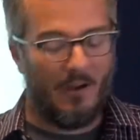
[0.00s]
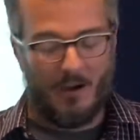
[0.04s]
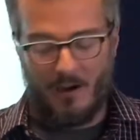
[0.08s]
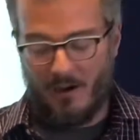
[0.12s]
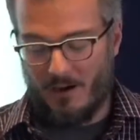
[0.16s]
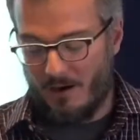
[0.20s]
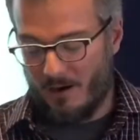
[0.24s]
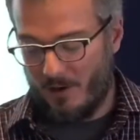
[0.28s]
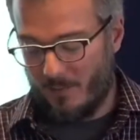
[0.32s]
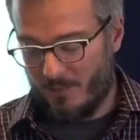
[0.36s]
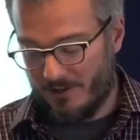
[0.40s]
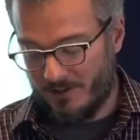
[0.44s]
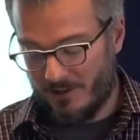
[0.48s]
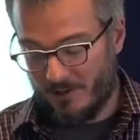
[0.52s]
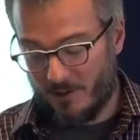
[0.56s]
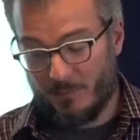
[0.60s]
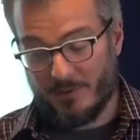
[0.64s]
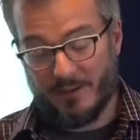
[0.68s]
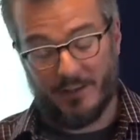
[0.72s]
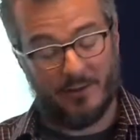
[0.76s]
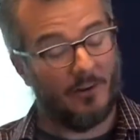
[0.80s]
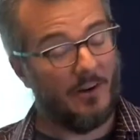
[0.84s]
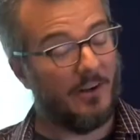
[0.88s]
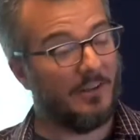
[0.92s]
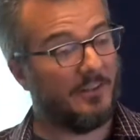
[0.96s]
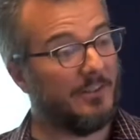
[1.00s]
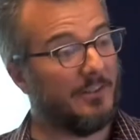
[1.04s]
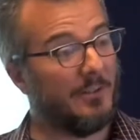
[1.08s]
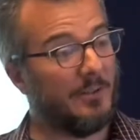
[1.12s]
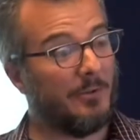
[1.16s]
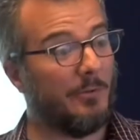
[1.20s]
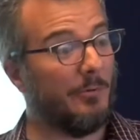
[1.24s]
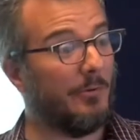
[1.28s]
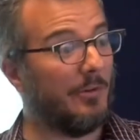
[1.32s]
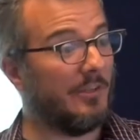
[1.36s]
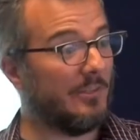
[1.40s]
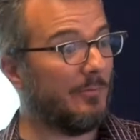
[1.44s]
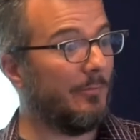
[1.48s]
um, it'll be interesting
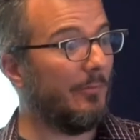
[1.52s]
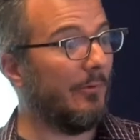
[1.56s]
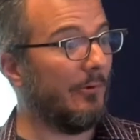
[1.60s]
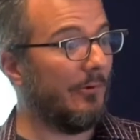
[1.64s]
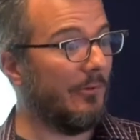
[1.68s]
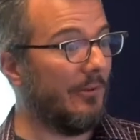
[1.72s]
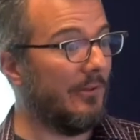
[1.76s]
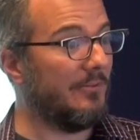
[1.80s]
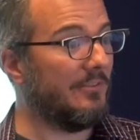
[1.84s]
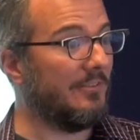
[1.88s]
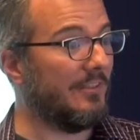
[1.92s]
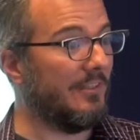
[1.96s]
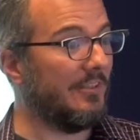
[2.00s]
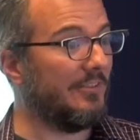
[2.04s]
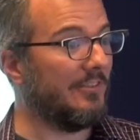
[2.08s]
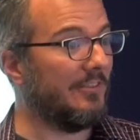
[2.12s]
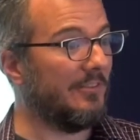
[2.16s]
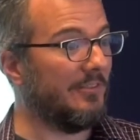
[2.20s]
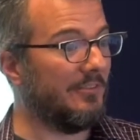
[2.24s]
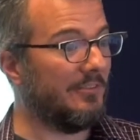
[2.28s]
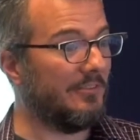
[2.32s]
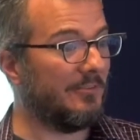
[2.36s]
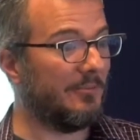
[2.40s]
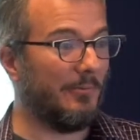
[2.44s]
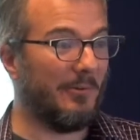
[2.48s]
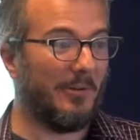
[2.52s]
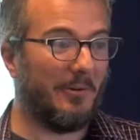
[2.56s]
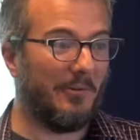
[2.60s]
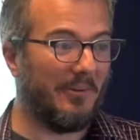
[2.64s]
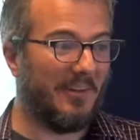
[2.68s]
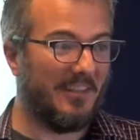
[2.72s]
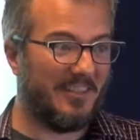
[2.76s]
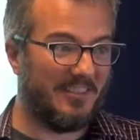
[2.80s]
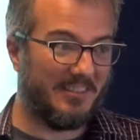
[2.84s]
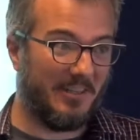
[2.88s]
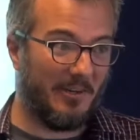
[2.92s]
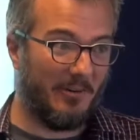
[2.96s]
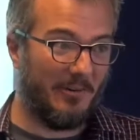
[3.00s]
to explore those issues. We
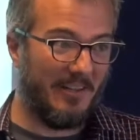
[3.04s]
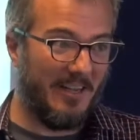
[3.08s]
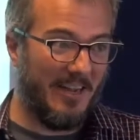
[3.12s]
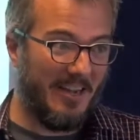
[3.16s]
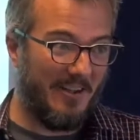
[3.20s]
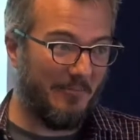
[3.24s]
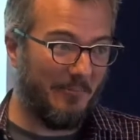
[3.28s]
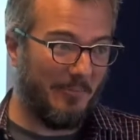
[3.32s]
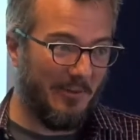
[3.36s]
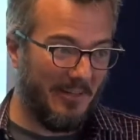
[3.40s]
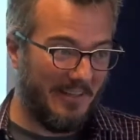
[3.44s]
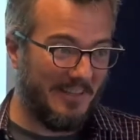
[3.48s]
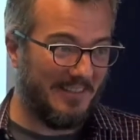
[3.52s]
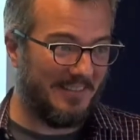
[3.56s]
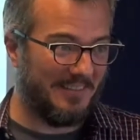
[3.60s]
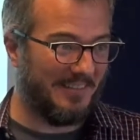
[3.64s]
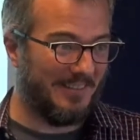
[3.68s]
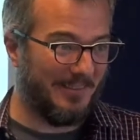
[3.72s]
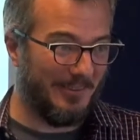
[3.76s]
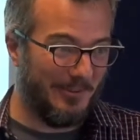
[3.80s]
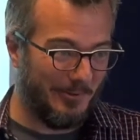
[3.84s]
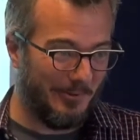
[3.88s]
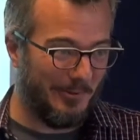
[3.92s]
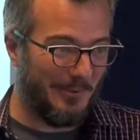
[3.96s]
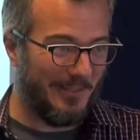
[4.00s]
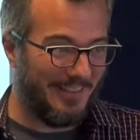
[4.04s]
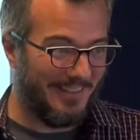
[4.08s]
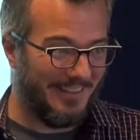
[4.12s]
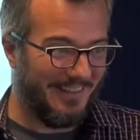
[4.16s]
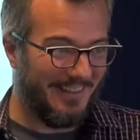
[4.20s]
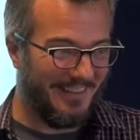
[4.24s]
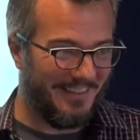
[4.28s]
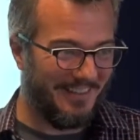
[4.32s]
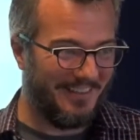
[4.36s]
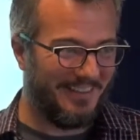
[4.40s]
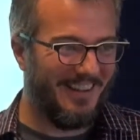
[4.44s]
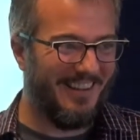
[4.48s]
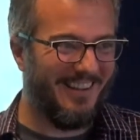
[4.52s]
don't necessarily have plans to do it
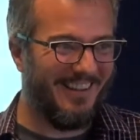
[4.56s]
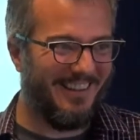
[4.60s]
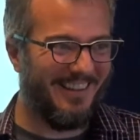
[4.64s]
yet.